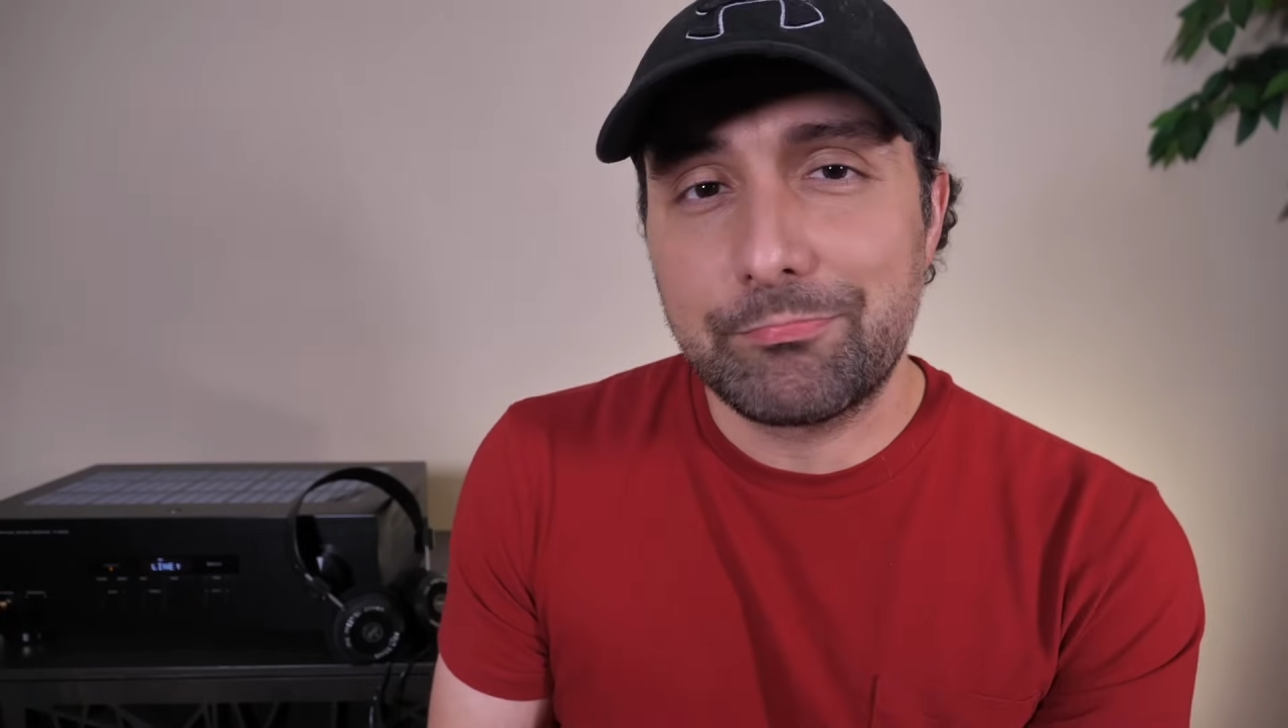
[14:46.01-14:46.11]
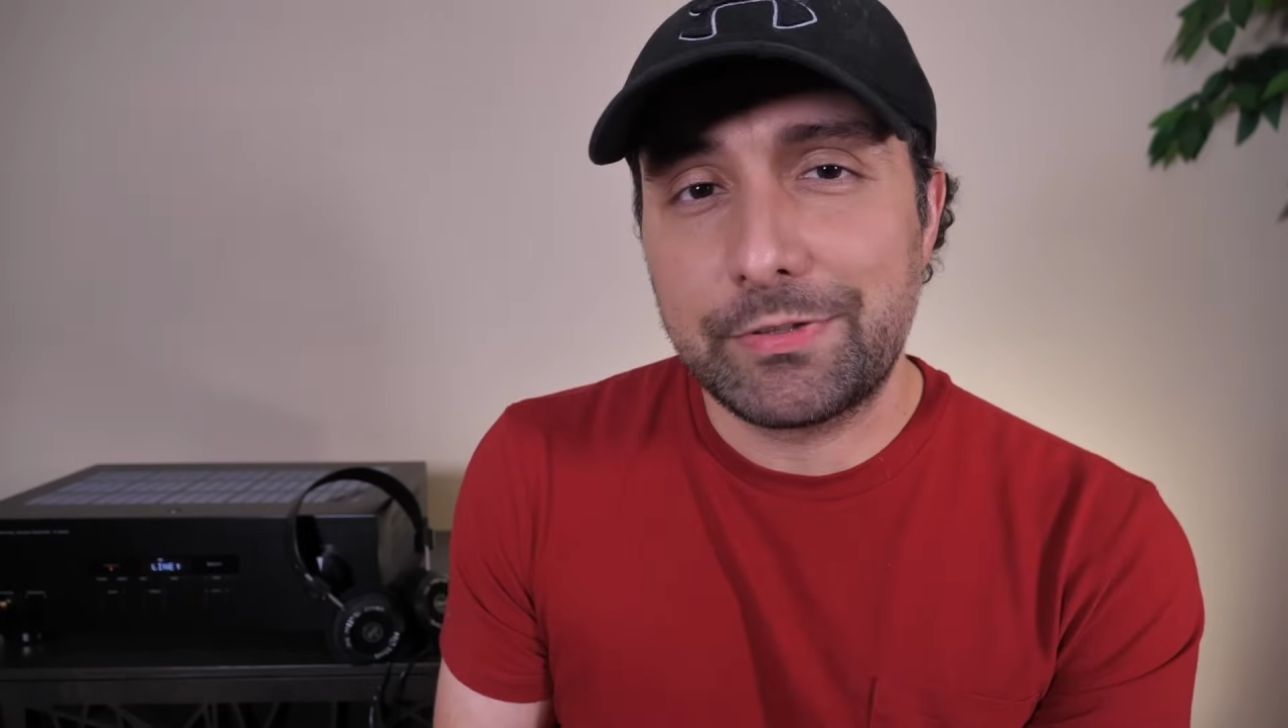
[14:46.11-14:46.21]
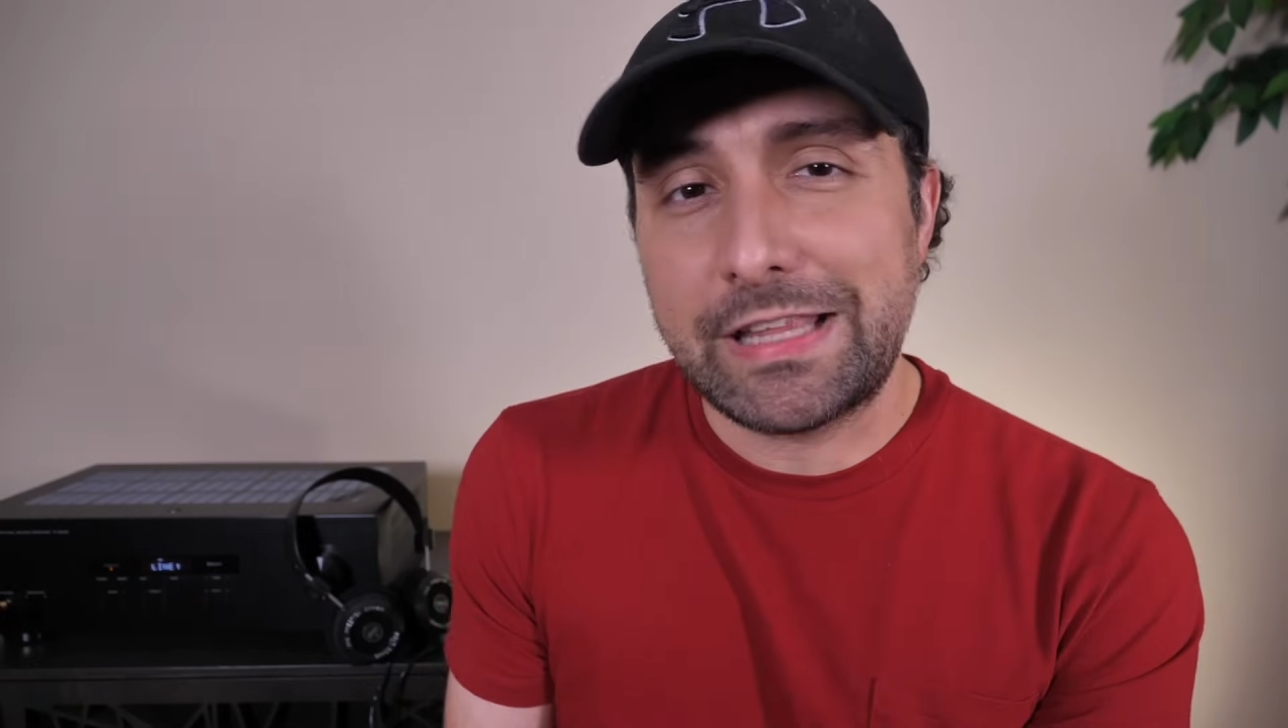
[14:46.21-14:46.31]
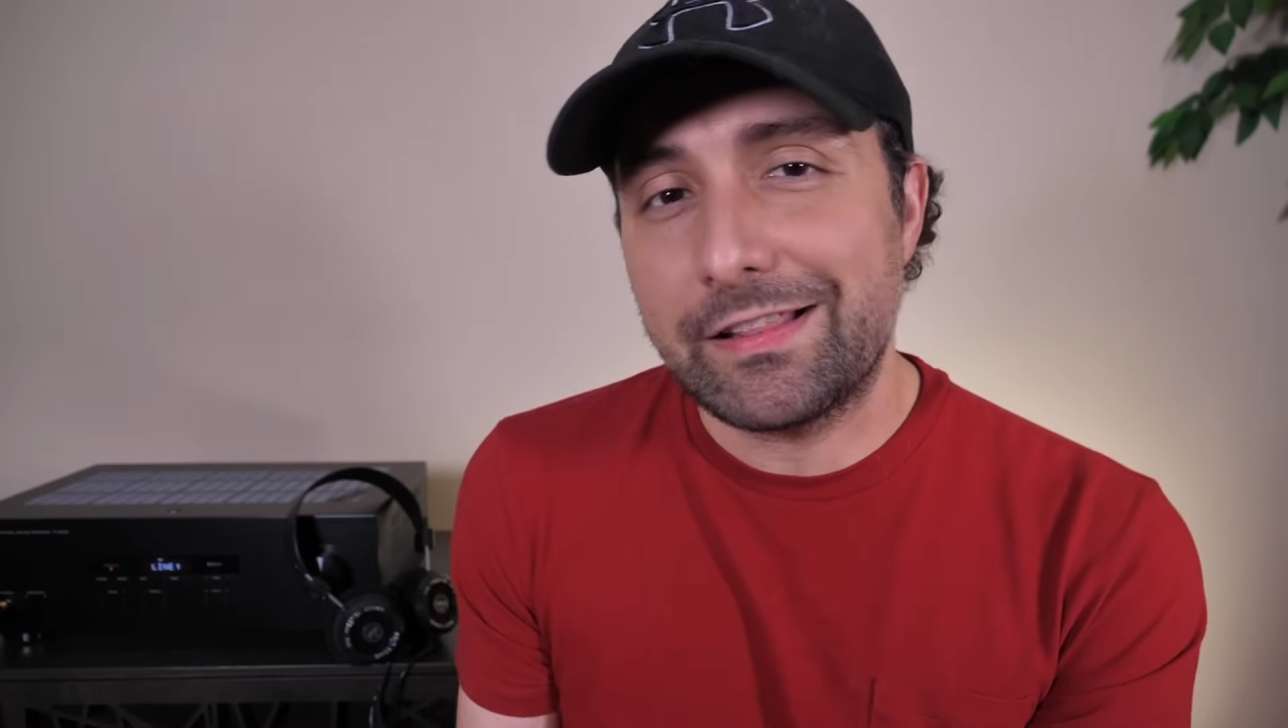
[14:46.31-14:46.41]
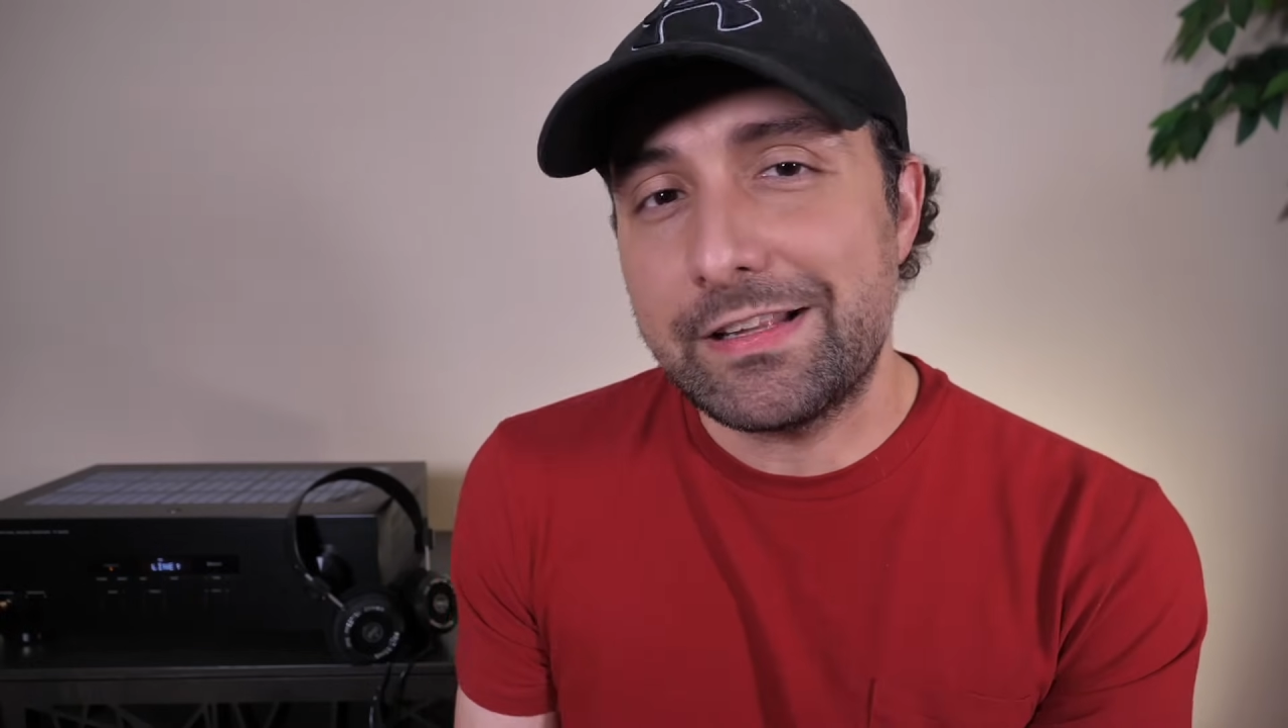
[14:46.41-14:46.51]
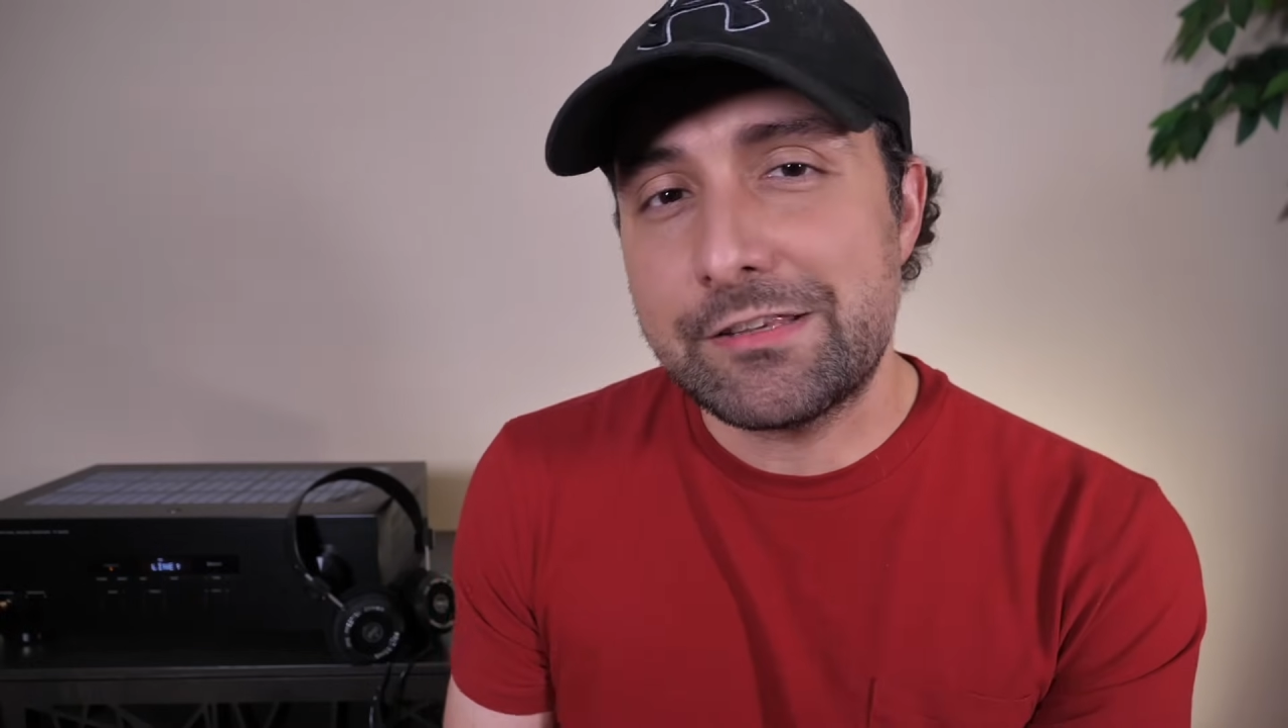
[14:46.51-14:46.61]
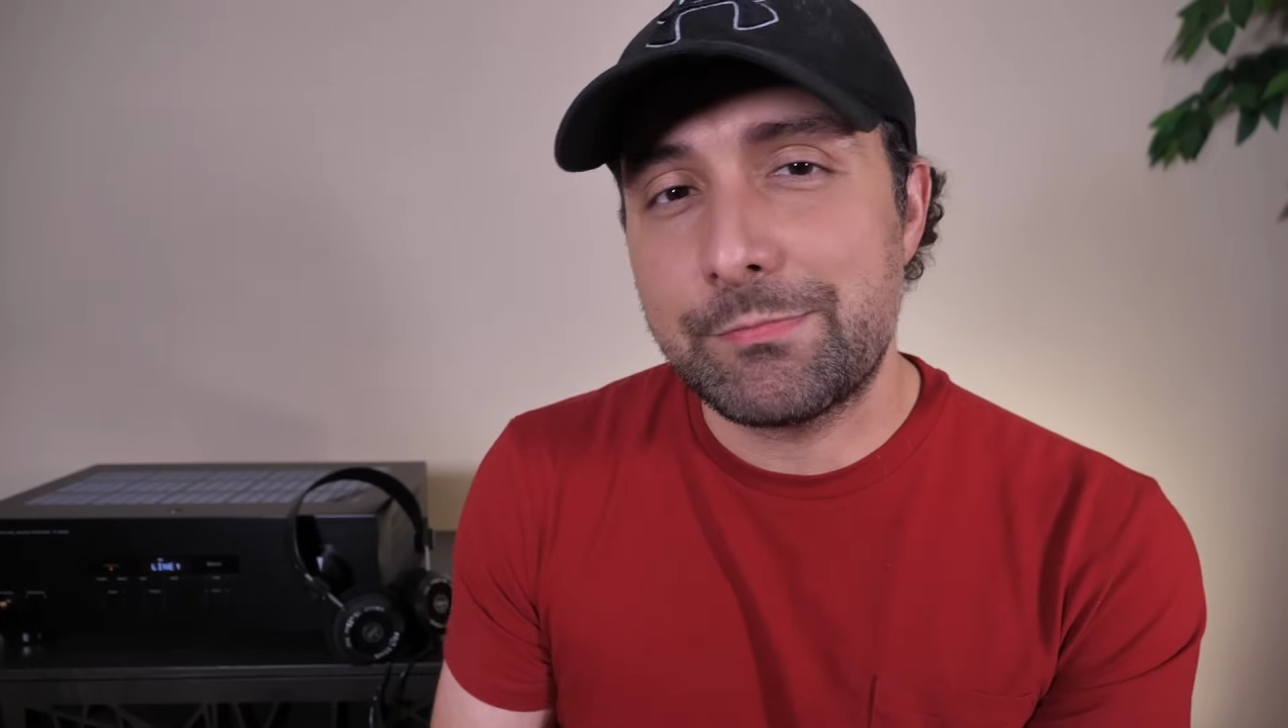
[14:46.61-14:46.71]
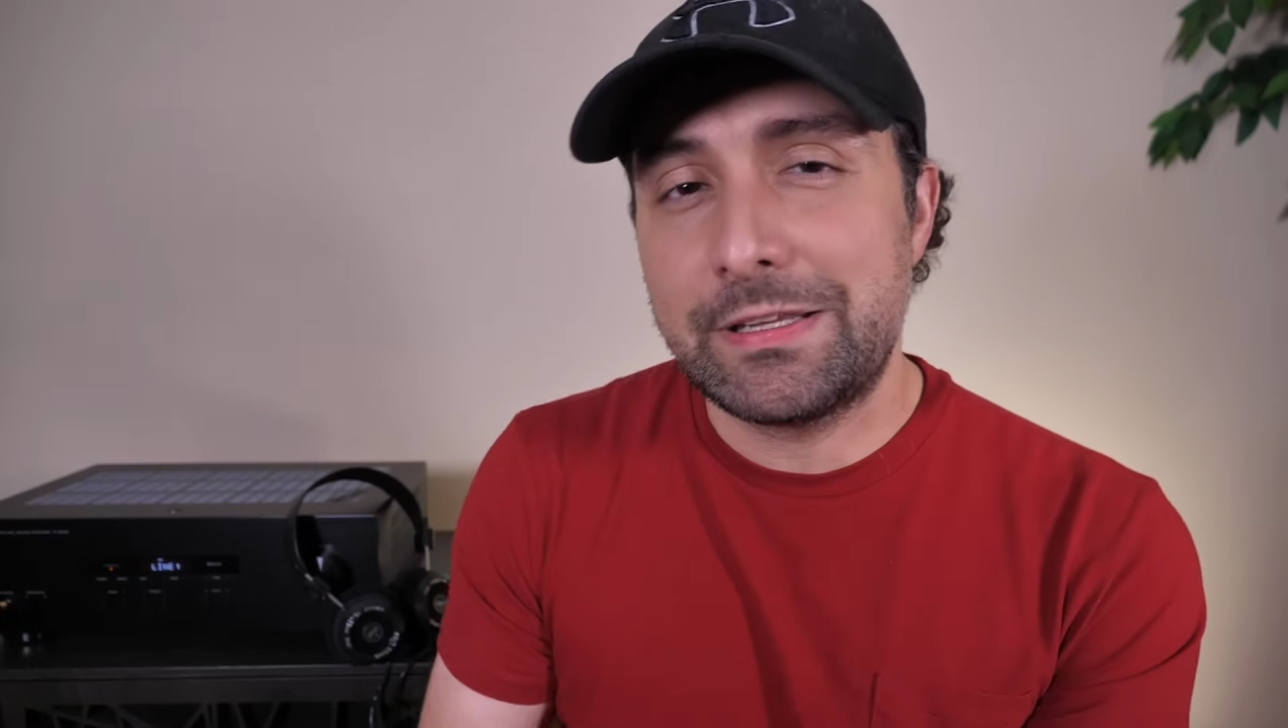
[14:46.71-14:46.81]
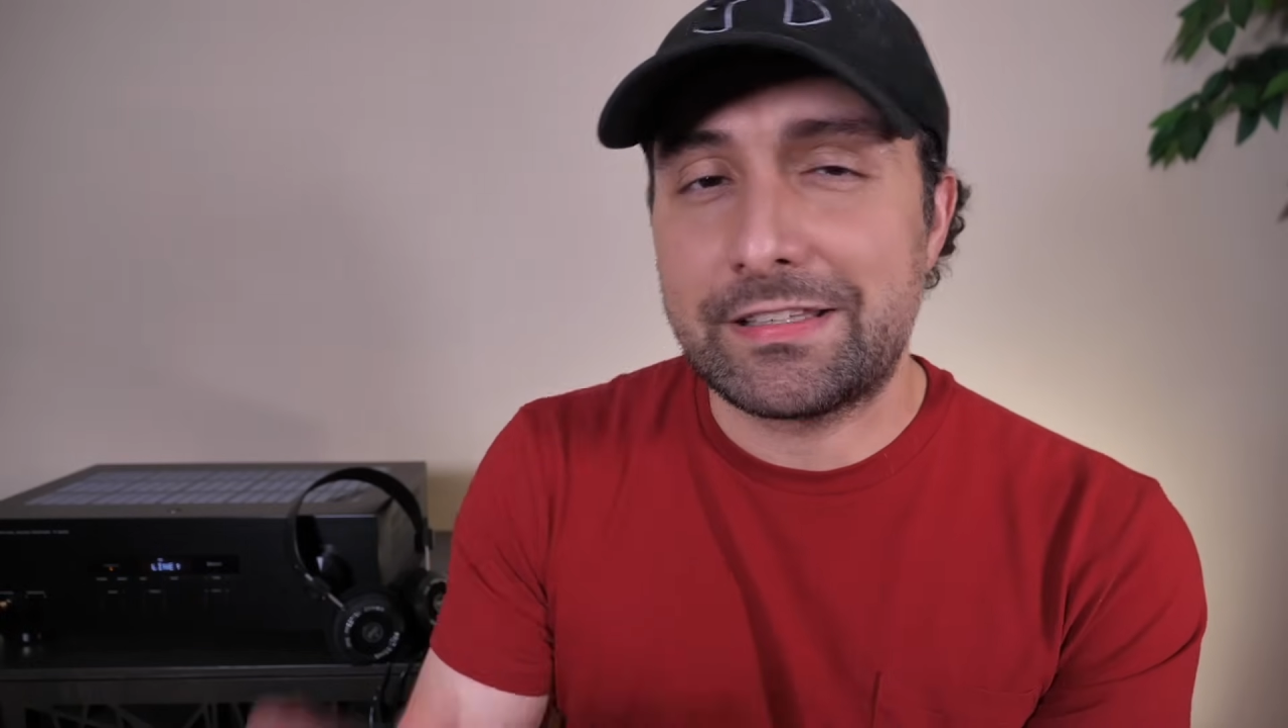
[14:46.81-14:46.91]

but that leads me